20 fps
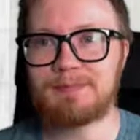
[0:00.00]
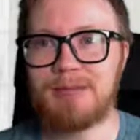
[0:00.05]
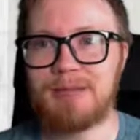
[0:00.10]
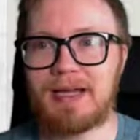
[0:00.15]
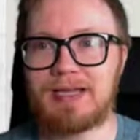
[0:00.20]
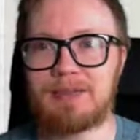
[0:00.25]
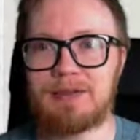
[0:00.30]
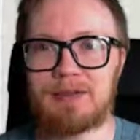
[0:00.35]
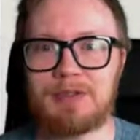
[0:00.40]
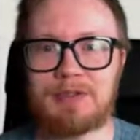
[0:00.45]

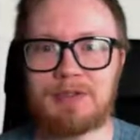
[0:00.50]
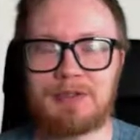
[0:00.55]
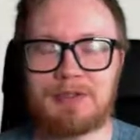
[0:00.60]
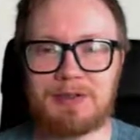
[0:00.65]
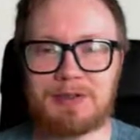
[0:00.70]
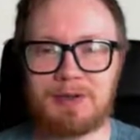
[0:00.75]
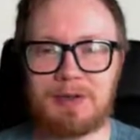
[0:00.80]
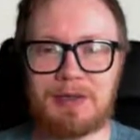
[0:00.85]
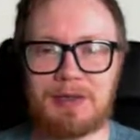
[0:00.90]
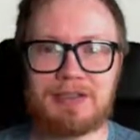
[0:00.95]
back to the
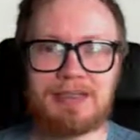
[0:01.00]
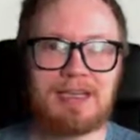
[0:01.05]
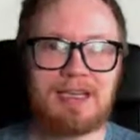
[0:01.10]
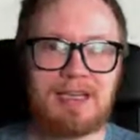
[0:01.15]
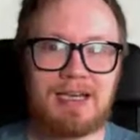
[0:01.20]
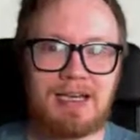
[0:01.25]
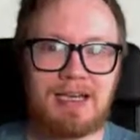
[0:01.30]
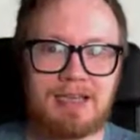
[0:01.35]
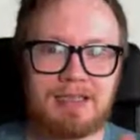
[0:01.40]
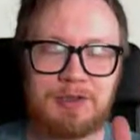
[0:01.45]
other one.
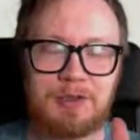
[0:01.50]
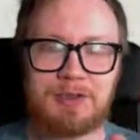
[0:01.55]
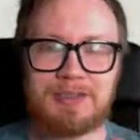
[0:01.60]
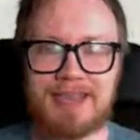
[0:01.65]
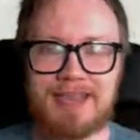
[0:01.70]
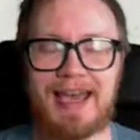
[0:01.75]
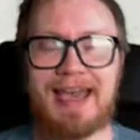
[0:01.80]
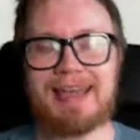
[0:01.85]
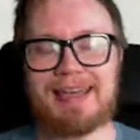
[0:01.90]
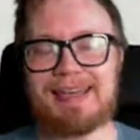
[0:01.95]

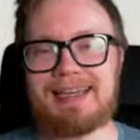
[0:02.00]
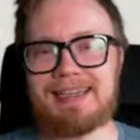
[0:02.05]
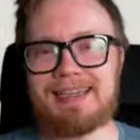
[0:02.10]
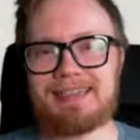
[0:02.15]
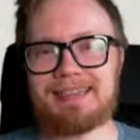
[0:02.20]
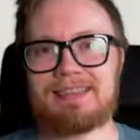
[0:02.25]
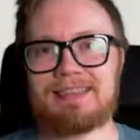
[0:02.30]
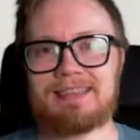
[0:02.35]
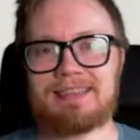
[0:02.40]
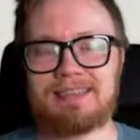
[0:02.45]
Today,
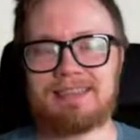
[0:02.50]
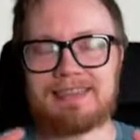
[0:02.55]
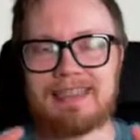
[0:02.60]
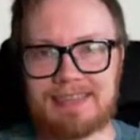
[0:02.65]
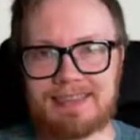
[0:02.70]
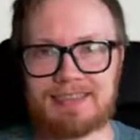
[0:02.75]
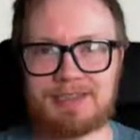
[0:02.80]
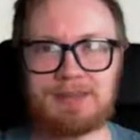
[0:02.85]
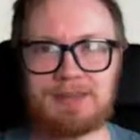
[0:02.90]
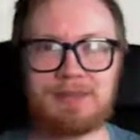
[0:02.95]

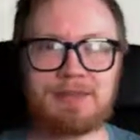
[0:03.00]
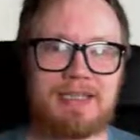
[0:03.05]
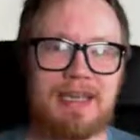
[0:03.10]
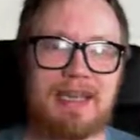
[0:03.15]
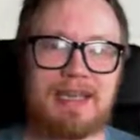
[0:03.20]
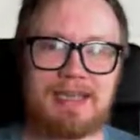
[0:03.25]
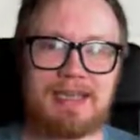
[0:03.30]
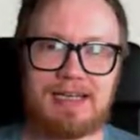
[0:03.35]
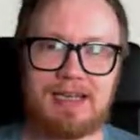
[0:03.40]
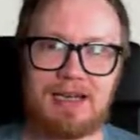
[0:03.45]

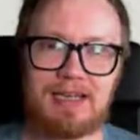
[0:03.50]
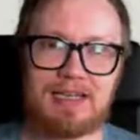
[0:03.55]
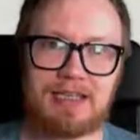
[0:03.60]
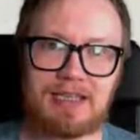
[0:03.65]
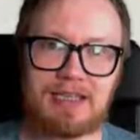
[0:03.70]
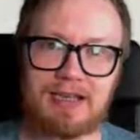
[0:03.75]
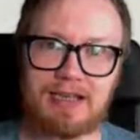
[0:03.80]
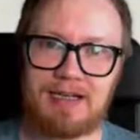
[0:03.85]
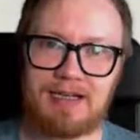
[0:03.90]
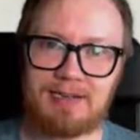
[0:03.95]
like
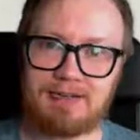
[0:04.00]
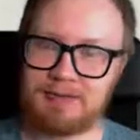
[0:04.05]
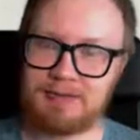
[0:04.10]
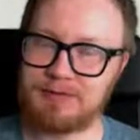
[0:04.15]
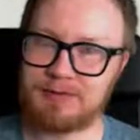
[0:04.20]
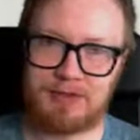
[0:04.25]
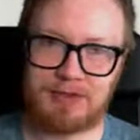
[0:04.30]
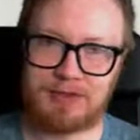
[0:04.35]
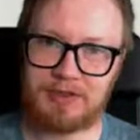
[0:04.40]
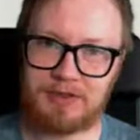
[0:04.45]

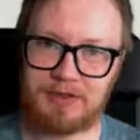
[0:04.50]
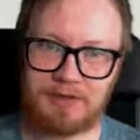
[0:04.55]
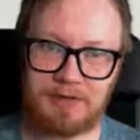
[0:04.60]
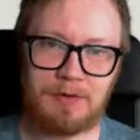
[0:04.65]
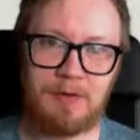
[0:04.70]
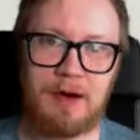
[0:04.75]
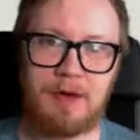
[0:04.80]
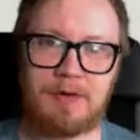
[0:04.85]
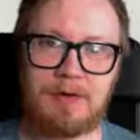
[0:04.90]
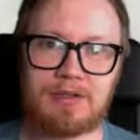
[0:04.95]
just a
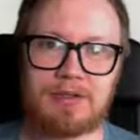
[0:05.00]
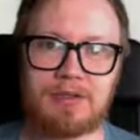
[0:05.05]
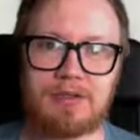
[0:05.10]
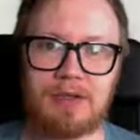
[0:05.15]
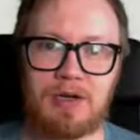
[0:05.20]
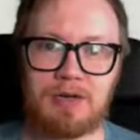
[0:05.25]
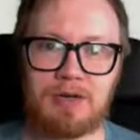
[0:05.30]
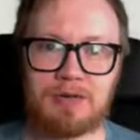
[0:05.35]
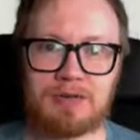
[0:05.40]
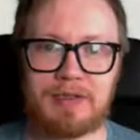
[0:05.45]
few hours
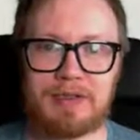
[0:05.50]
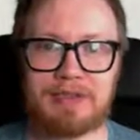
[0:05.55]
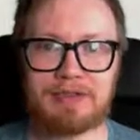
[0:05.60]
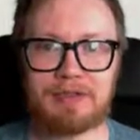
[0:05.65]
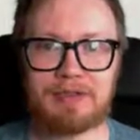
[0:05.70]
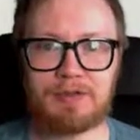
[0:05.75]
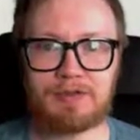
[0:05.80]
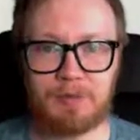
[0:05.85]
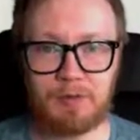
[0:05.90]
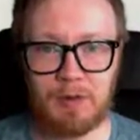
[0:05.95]
ago,
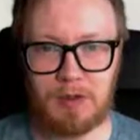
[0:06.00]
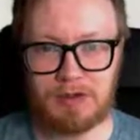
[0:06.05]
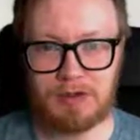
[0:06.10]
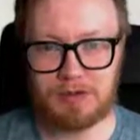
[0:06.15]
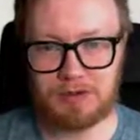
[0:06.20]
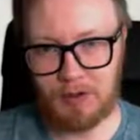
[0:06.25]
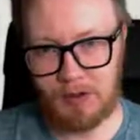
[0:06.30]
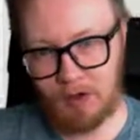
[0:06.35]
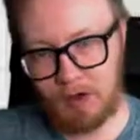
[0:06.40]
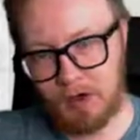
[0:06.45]

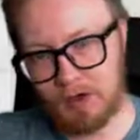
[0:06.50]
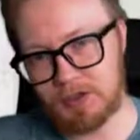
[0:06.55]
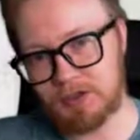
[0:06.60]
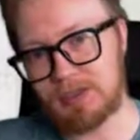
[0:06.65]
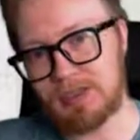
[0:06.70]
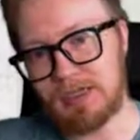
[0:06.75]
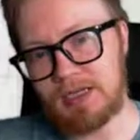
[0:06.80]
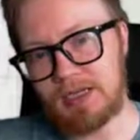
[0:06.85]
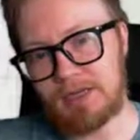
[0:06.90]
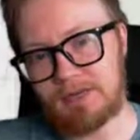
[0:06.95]
GreenStuffWorld
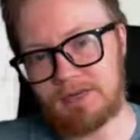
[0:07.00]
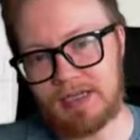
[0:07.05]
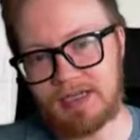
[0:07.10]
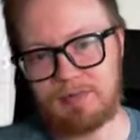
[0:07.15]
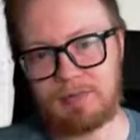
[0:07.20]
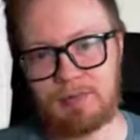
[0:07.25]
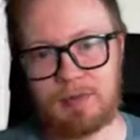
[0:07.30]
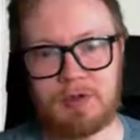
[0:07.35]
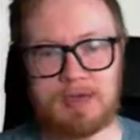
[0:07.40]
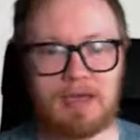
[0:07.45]
on
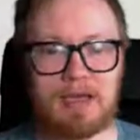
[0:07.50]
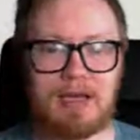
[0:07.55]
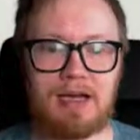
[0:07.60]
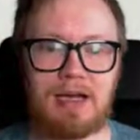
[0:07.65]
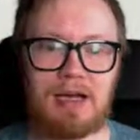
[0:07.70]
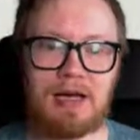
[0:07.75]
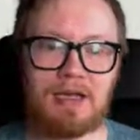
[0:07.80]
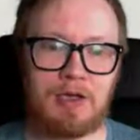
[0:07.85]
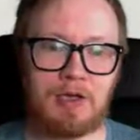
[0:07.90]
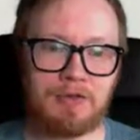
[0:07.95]
Facebook
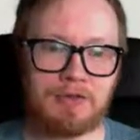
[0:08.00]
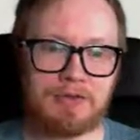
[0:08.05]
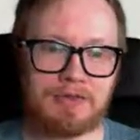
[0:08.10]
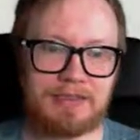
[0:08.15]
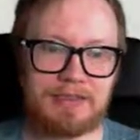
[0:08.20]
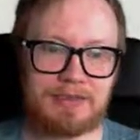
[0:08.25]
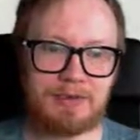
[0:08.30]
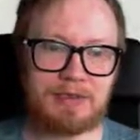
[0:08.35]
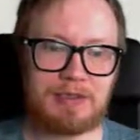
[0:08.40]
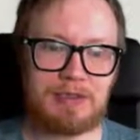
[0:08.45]
announced
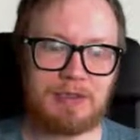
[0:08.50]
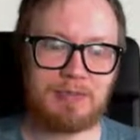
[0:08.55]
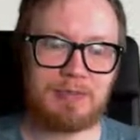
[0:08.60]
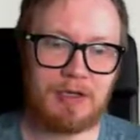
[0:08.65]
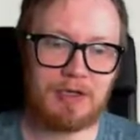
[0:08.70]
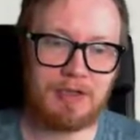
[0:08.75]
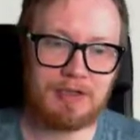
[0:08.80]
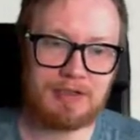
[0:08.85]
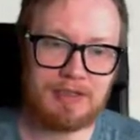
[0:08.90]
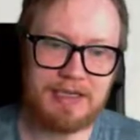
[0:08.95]
this
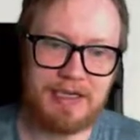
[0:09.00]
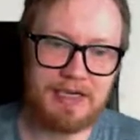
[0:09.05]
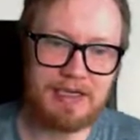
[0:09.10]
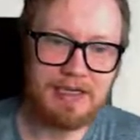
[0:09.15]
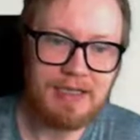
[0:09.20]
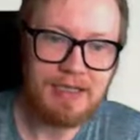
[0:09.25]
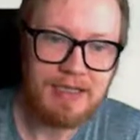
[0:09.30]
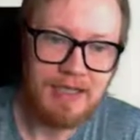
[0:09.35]
product here.